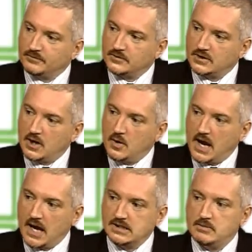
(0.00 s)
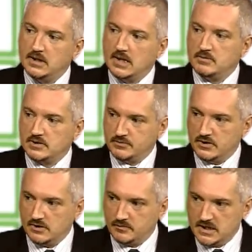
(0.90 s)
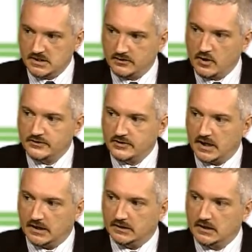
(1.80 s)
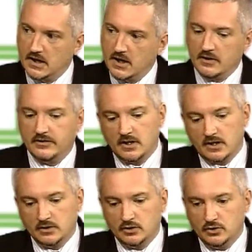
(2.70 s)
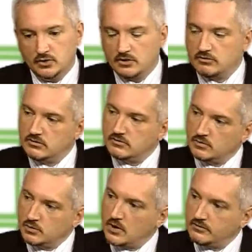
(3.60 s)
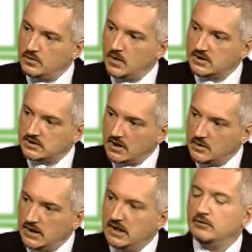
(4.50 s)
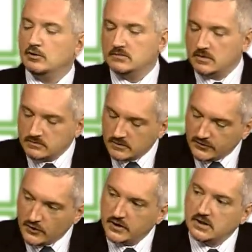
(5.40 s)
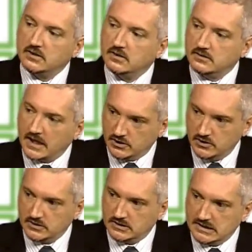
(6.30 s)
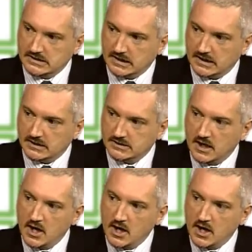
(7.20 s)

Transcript: So actually being able to produce a piece of content that you can work through quite slowly if you're more methodical, less used to these things,